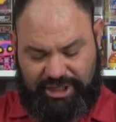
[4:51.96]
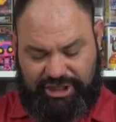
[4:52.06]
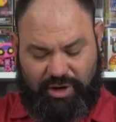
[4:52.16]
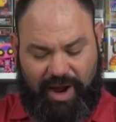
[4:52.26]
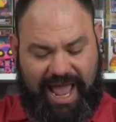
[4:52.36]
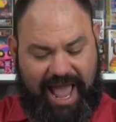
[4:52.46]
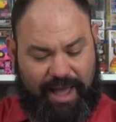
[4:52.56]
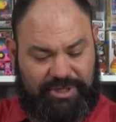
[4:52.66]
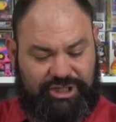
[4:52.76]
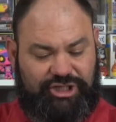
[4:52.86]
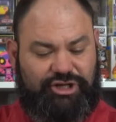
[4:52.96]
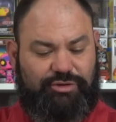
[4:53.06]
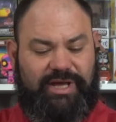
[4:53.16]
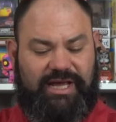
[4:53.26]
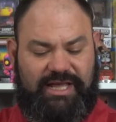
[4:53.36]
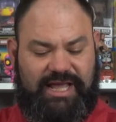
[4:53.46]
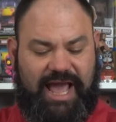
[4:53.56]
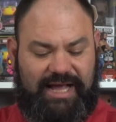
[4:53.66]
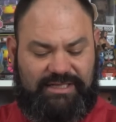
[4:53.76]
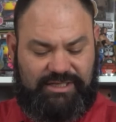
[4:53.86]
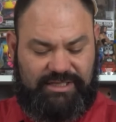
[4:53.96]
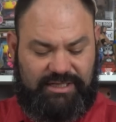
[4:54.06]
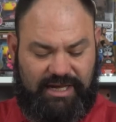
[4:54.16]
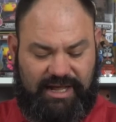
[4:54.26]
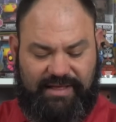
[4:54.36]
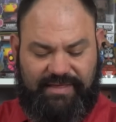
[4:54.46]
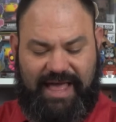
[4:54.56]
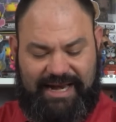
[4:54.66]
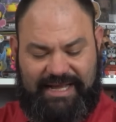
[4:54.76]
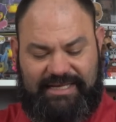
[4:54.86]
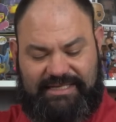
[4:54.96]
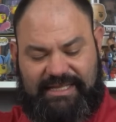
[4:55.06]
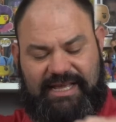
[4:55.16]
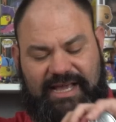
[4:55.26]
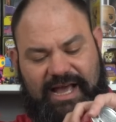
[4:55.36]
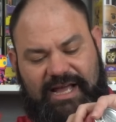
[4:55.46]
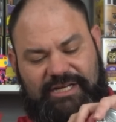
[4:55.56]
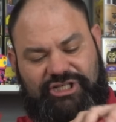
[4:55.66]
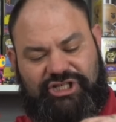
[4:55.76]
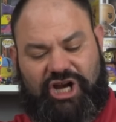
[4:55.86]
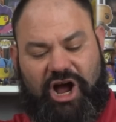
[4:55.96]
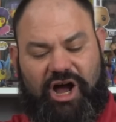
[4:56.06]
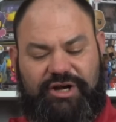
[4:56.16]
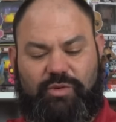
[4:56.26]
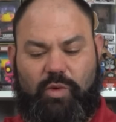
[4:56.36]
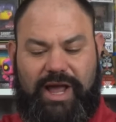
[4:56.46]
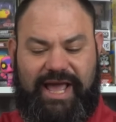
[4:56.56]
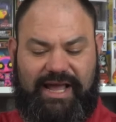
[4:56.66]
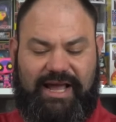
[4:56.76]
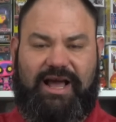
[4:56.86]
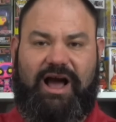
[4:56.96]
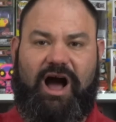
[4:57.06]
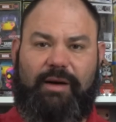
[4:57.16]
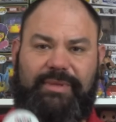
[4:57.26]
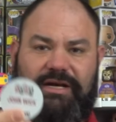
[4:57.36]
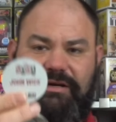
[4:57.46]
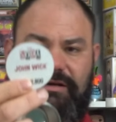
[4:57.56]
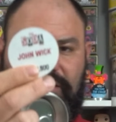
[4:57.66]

So I am assuming, yes, that is the John Wick Common